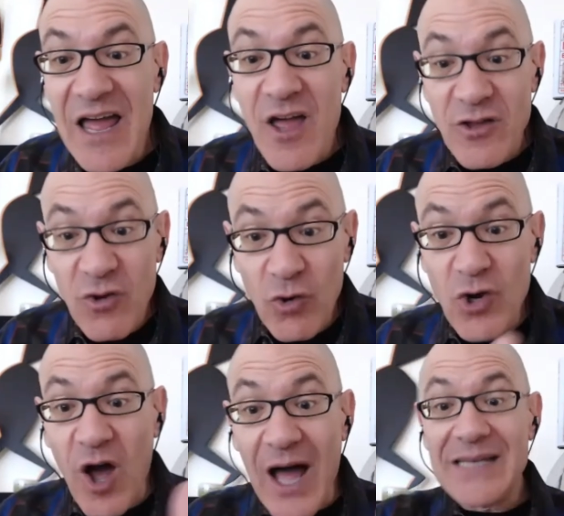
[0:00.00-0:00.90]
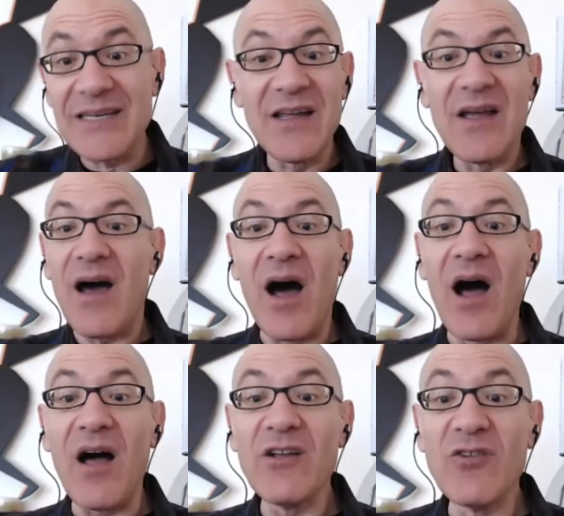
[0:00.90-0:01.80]
You're not
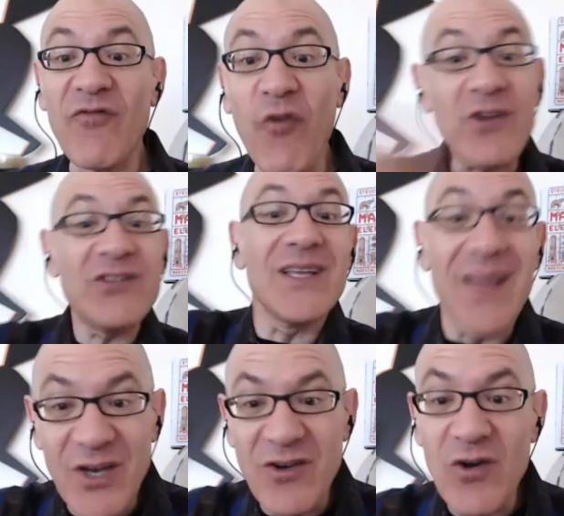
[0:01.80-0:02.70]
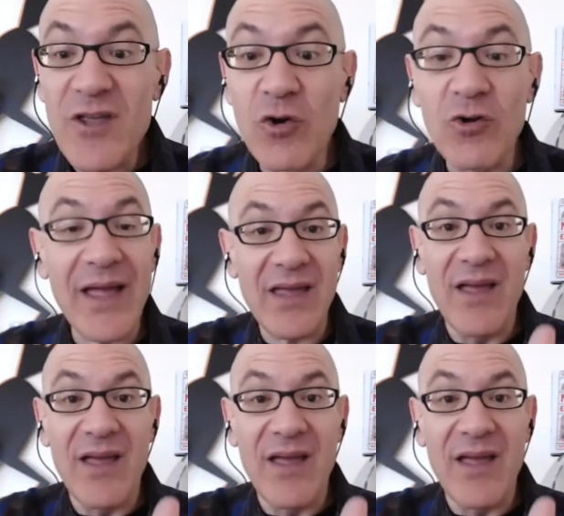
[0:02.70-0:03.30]
uh, forcing them to do it. You're like